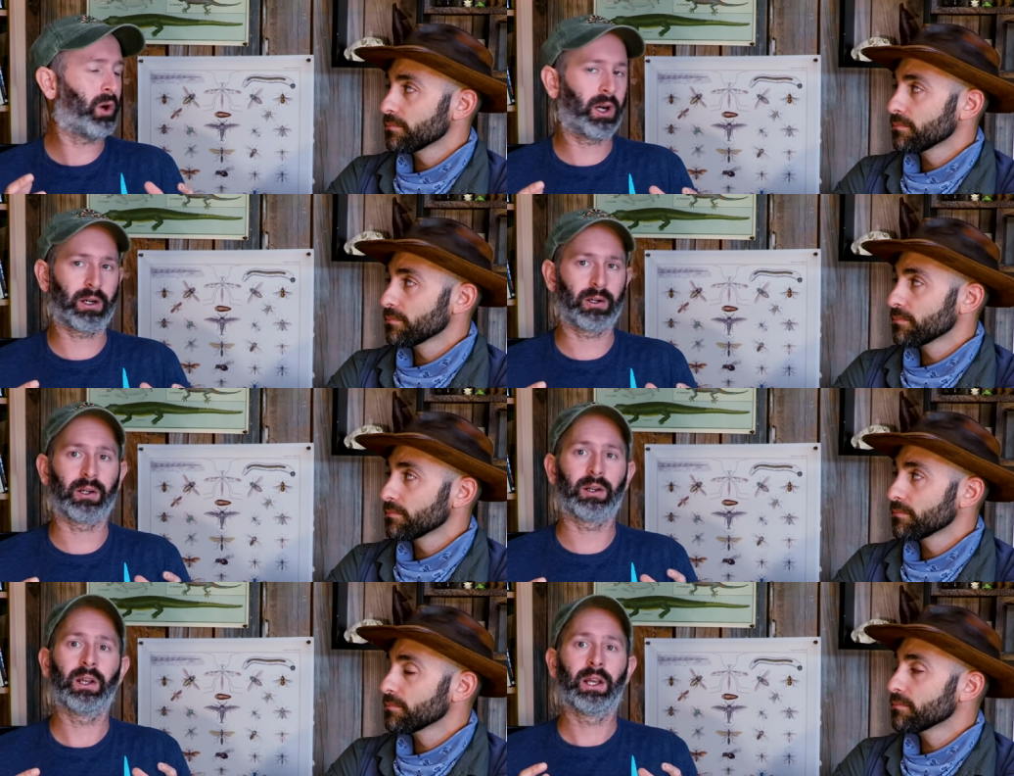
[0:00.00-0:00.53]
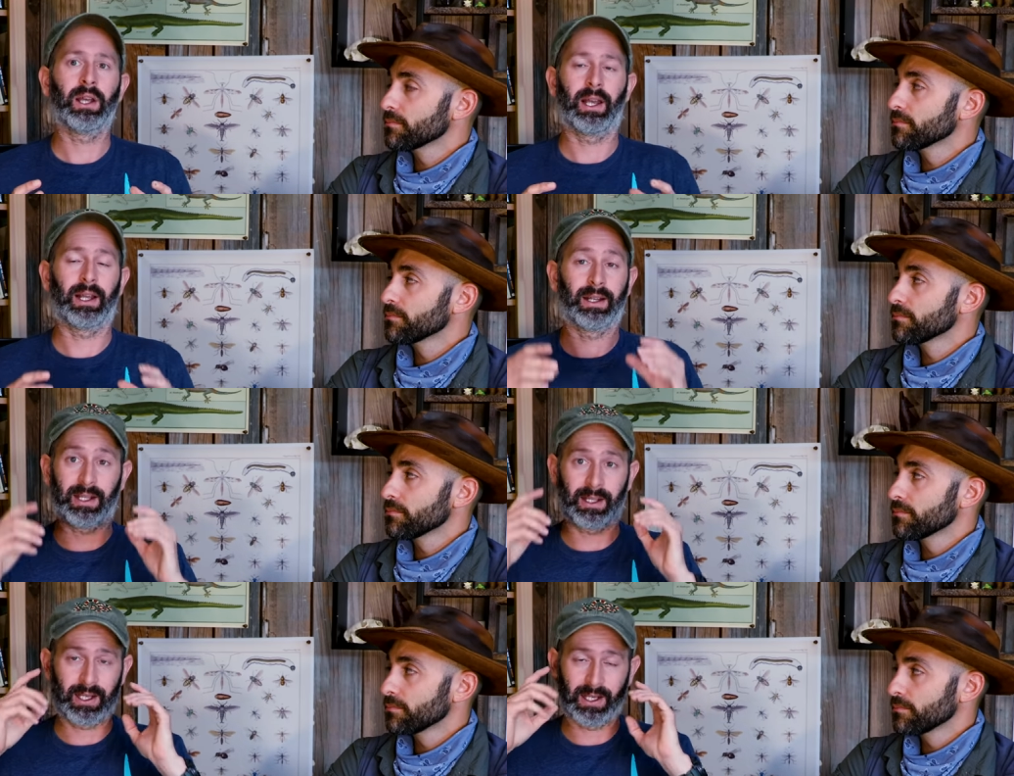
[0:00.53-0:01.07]
Speaker 1: water and
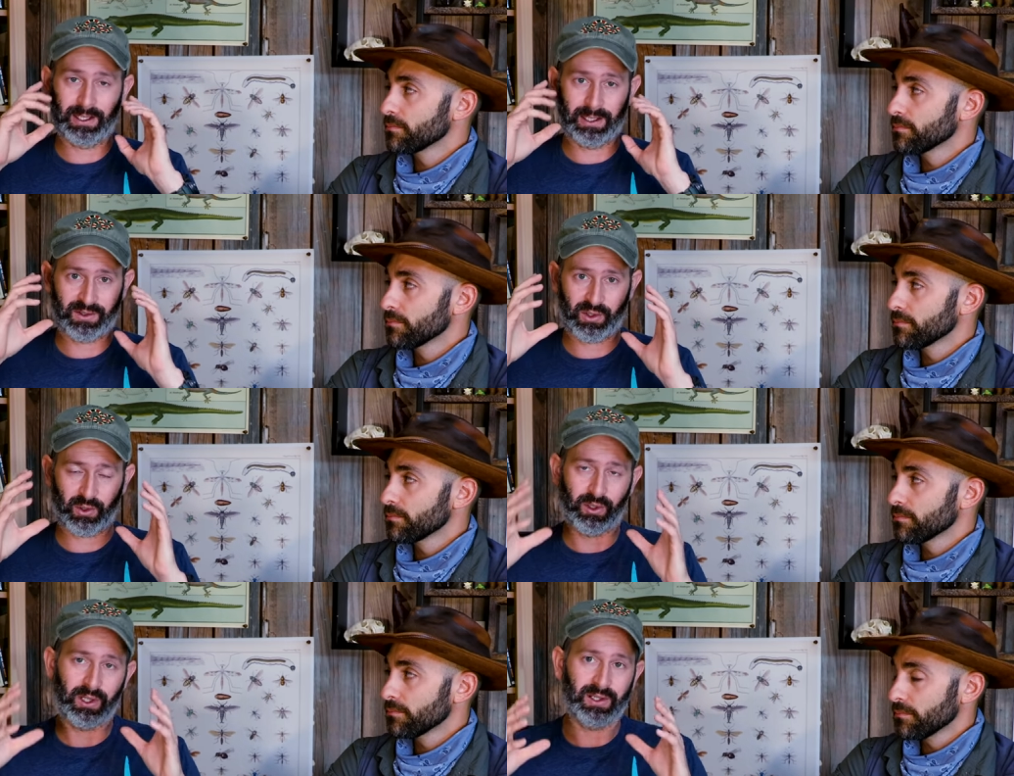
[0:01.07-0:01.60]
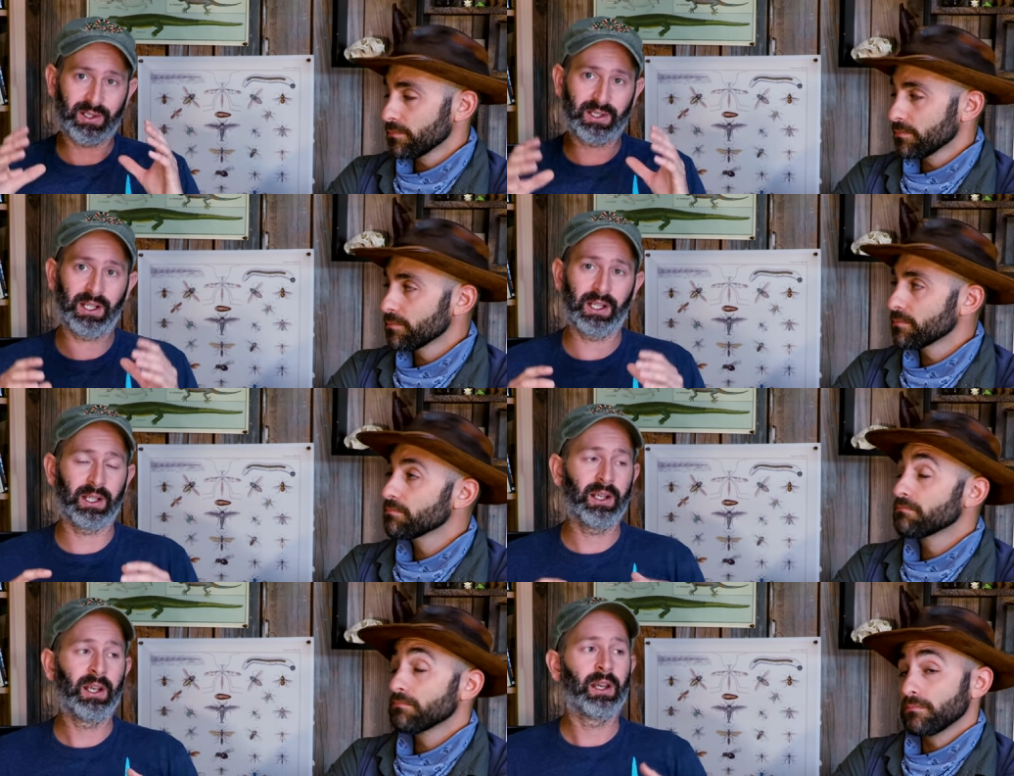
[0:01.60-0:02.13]
they can't necessarily
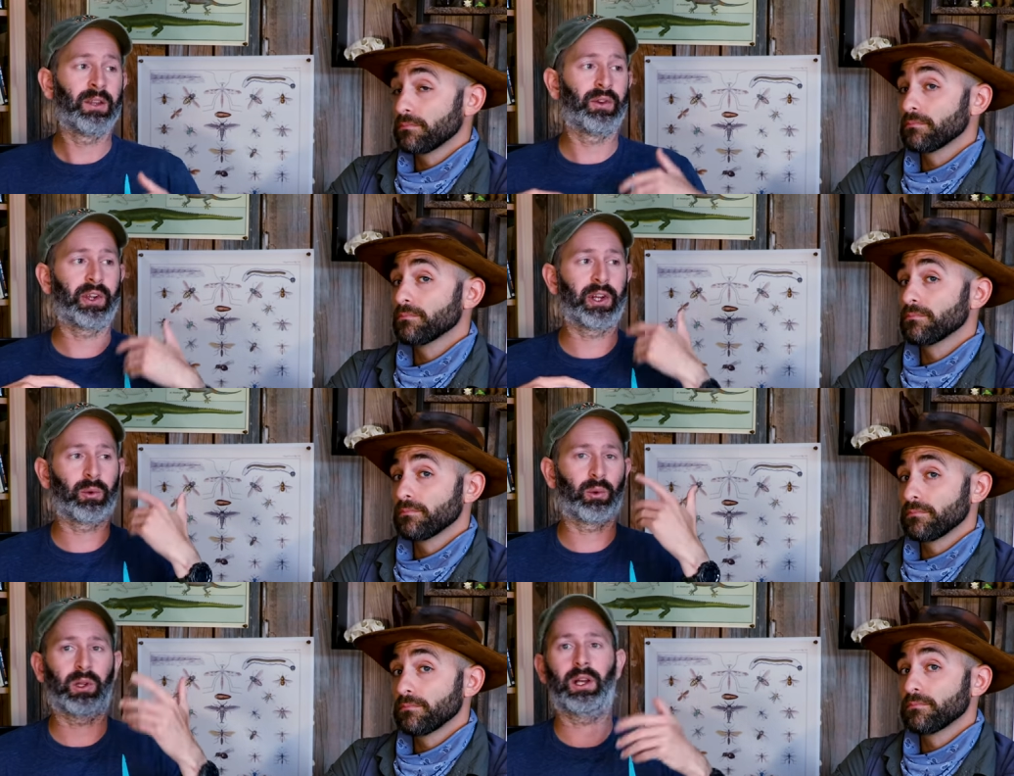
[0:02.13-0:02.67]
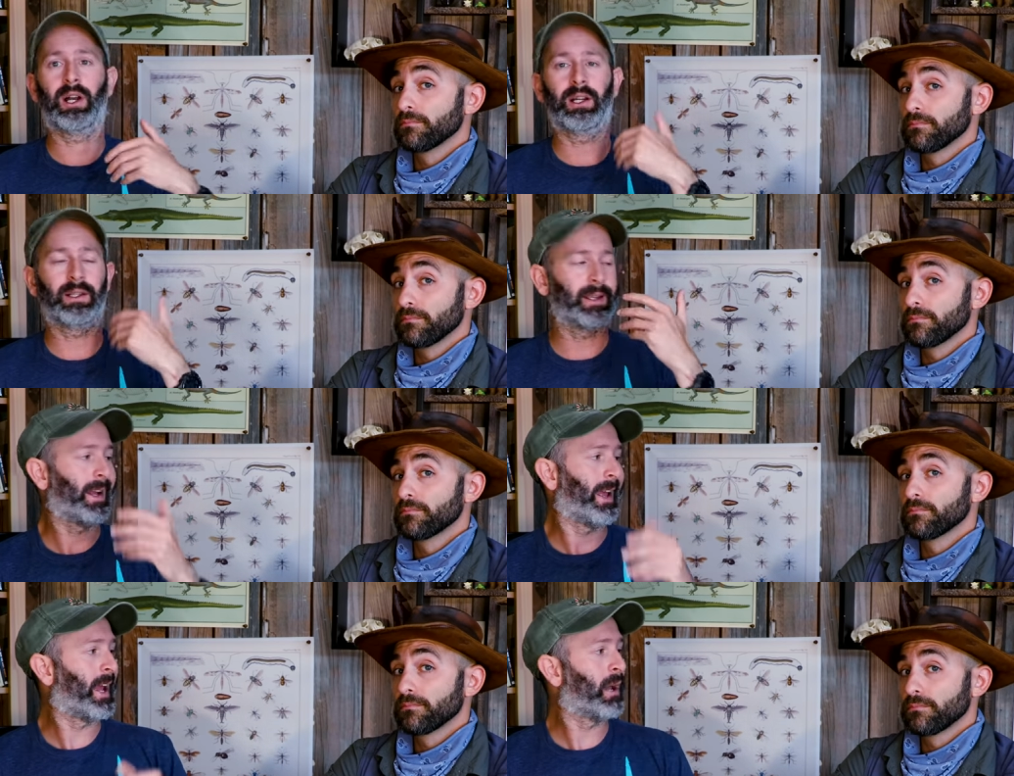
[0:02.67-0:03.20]
see, they're going to rely on
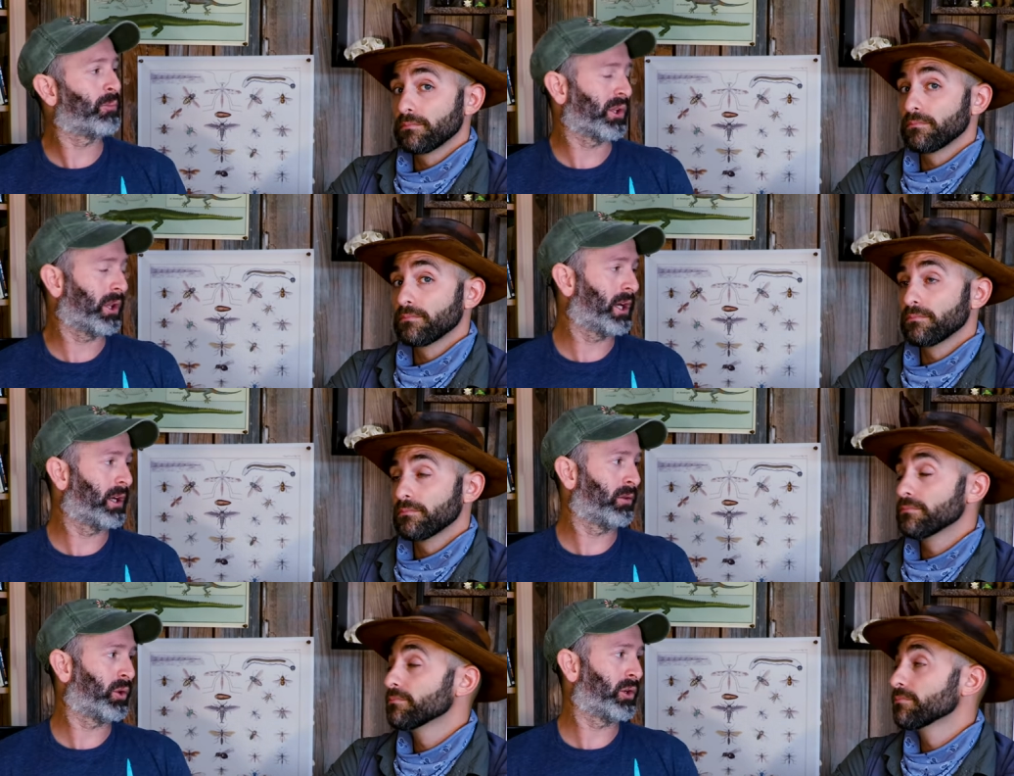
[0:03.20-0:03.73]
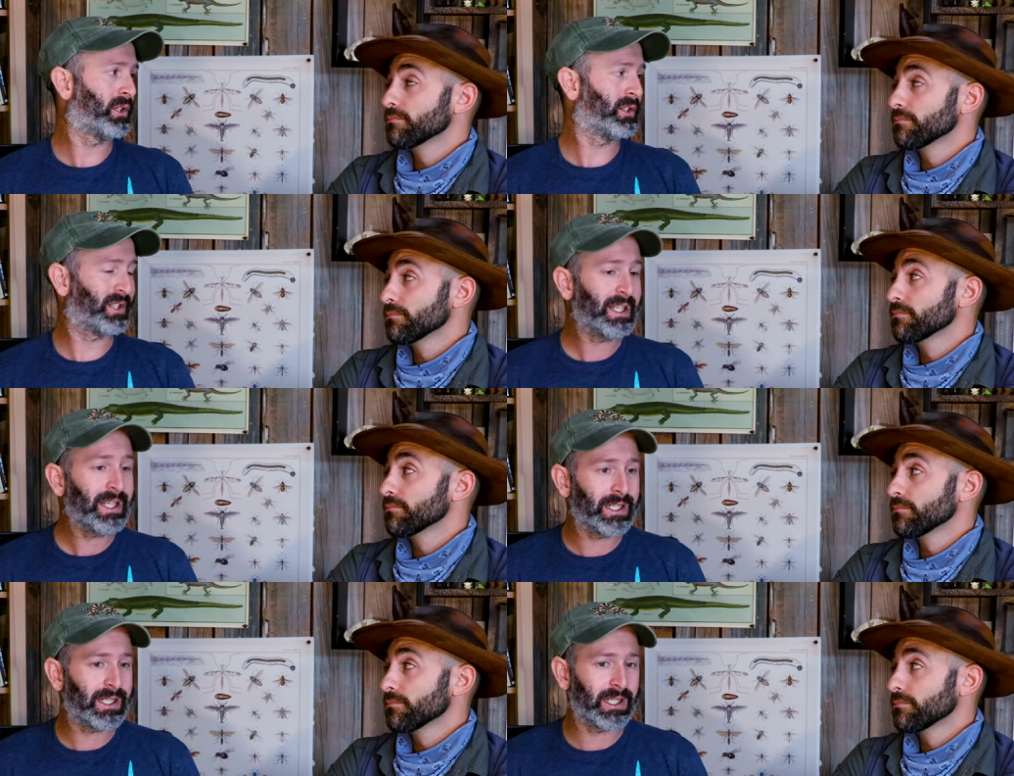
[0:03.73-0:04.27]
that ampullae
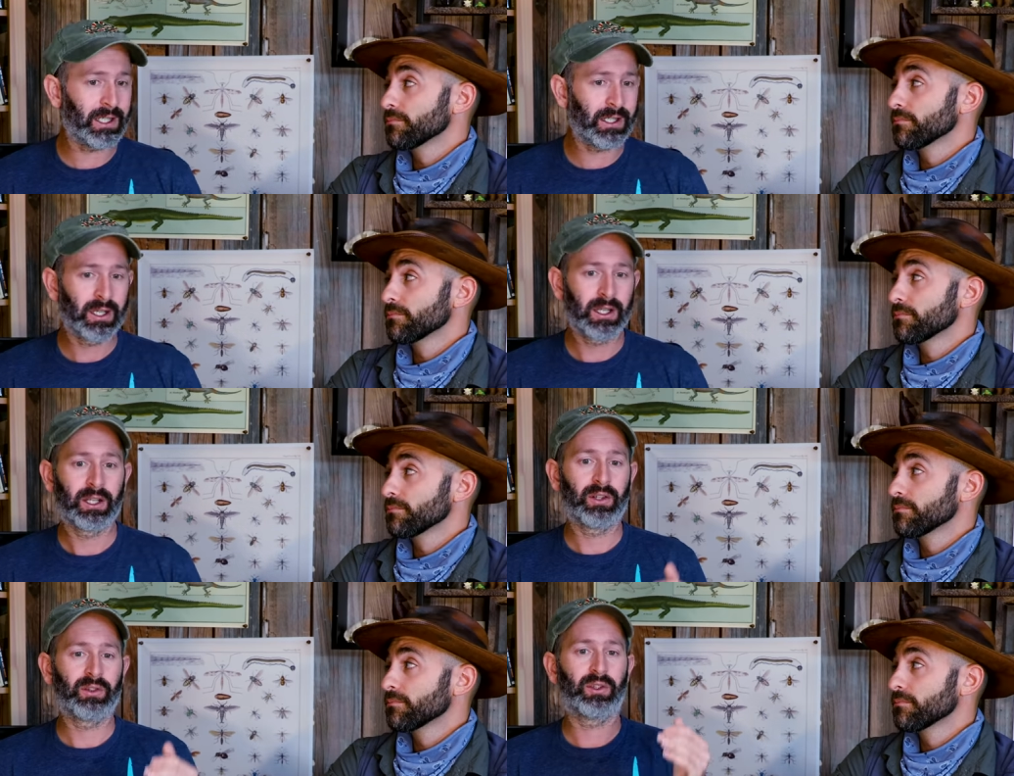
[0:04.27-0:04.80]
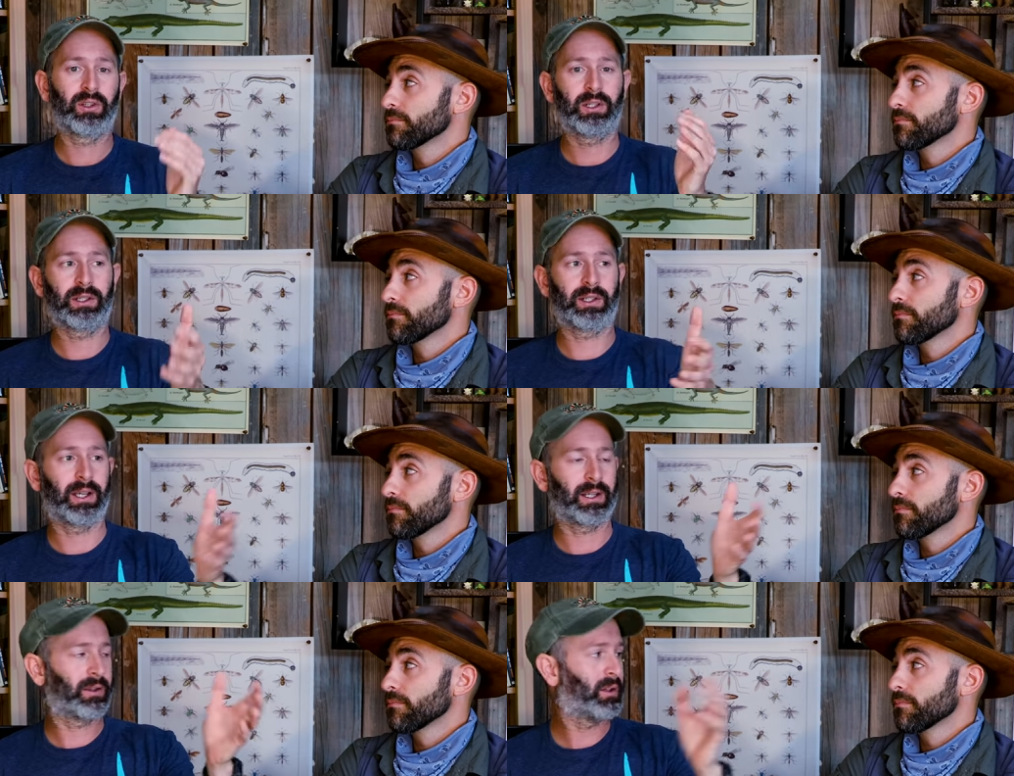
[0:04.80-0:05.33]
lorenzini to
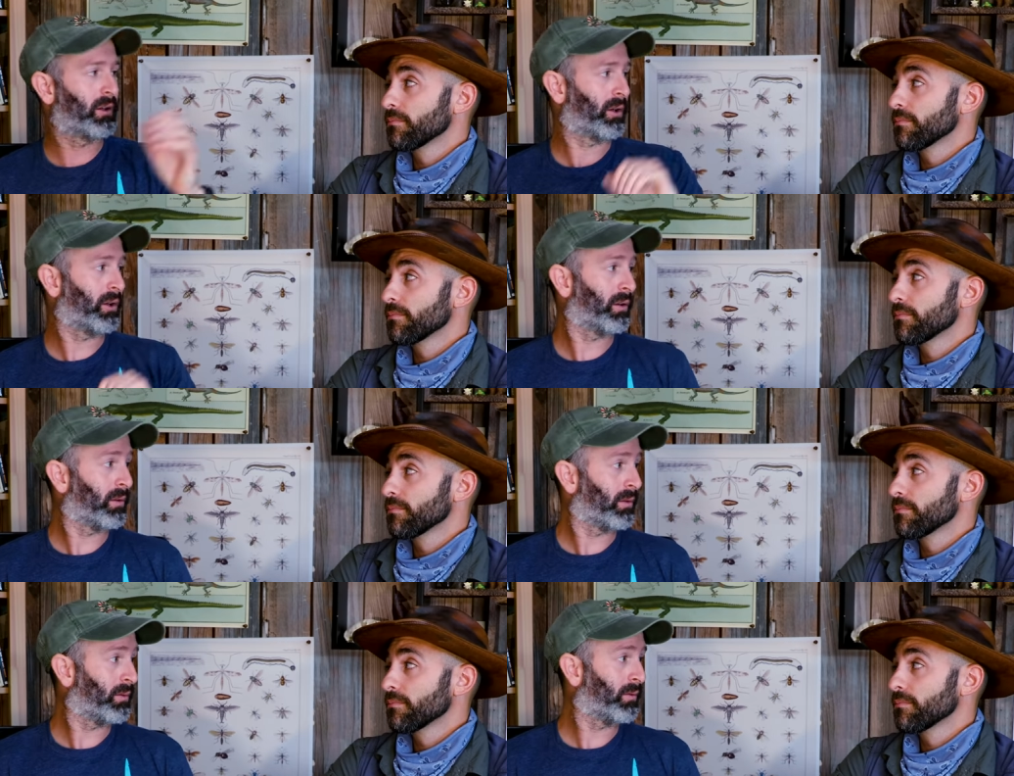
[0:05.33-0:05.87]
detect their